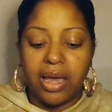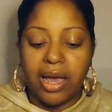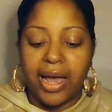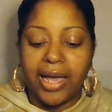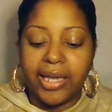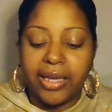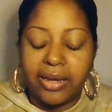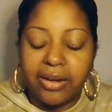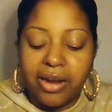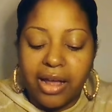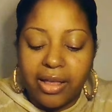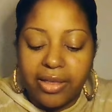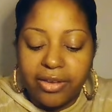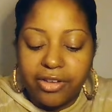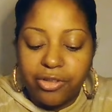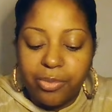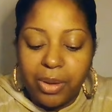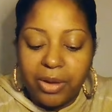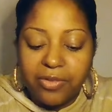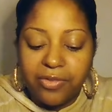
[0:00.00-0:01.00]
I
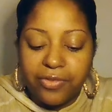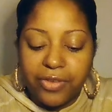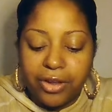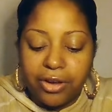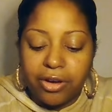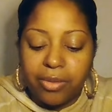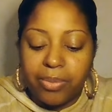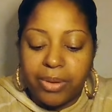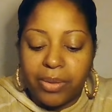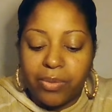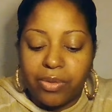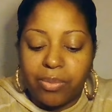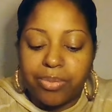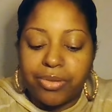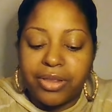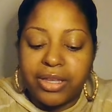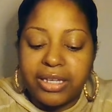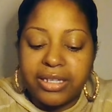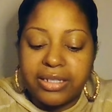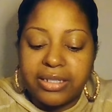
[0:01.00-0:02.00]
acknowledge my fear, but I
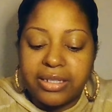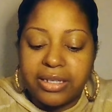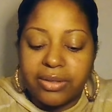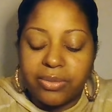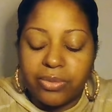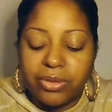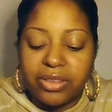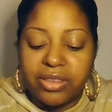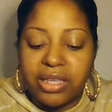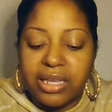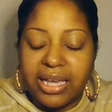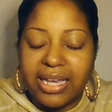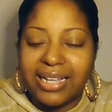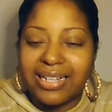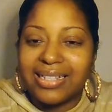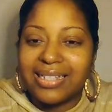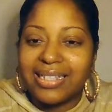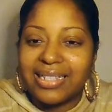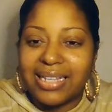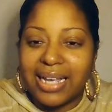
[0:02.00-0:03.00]
replace it with the
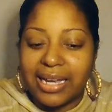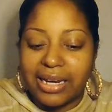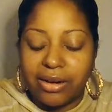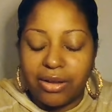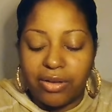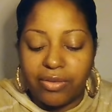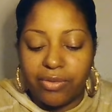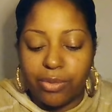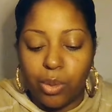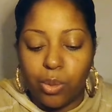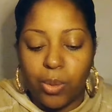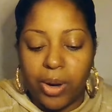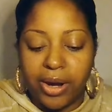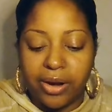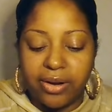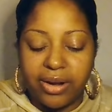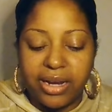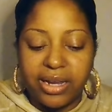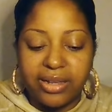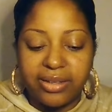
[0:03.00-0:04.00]
insight of
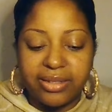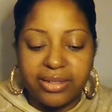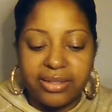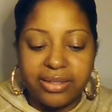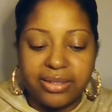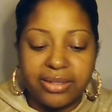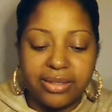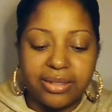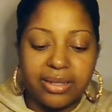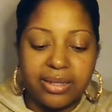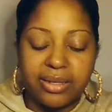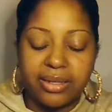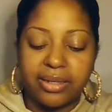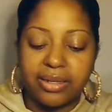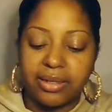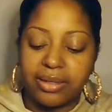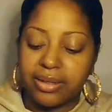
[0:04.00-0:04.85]
awareness.